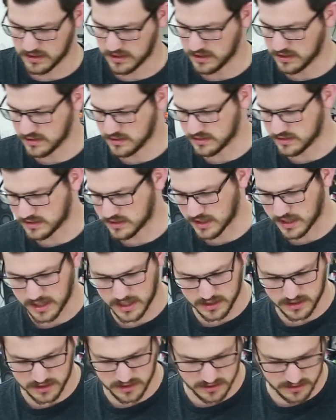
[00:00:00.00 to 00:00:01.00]
then
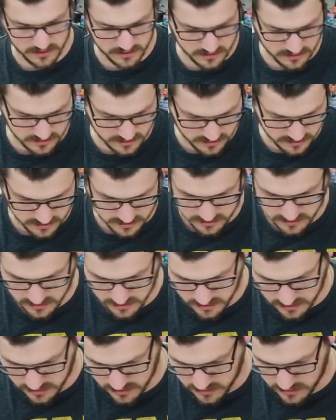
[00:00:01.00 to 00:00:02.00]
inside here,
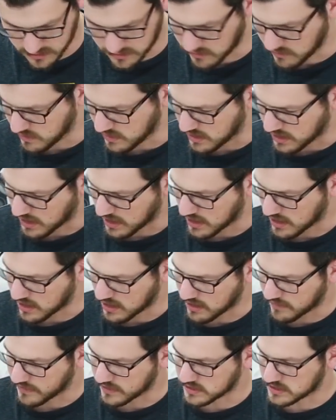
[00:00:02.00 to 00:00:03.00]
we
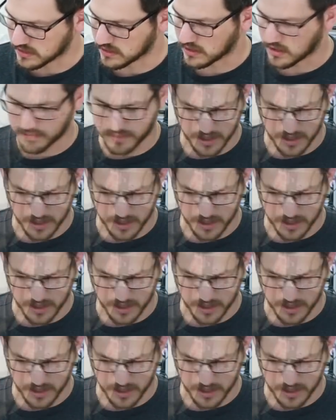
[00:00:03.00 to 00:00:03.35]
have a silica